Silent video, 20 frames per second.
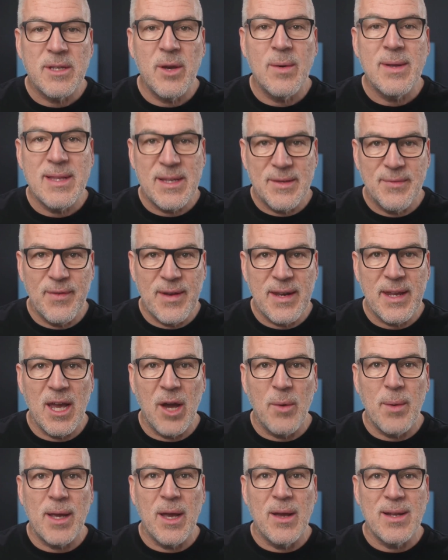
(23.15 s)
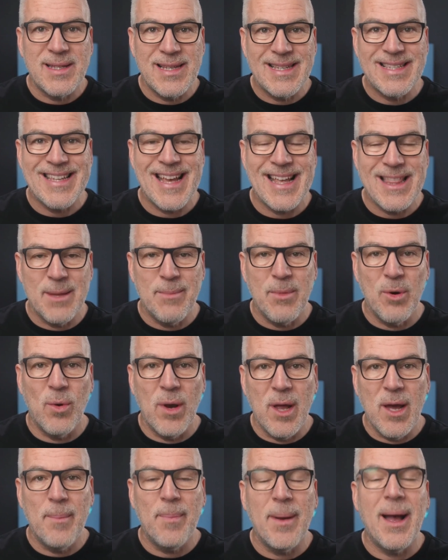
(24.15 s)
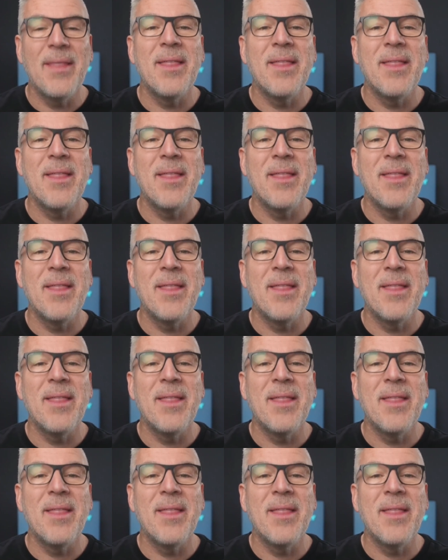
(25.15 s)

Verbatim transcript: So in this video, we're going to set them all up.